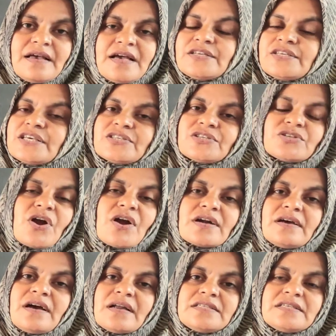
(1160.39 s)
It is
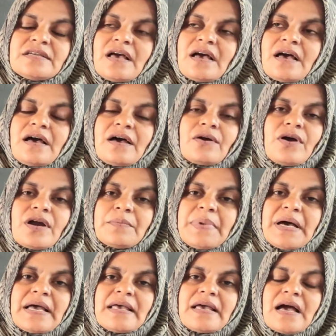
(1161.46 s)
not got
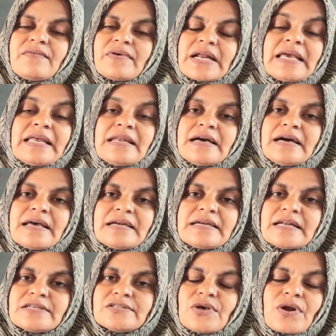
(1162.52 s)
by our
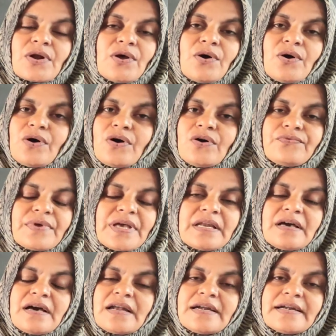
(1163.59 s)
inheritance or law of
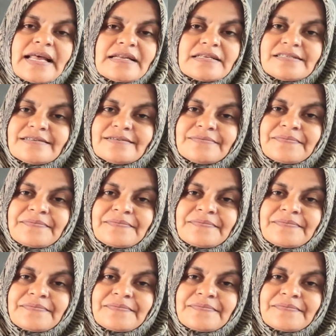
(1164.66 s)
inheritance.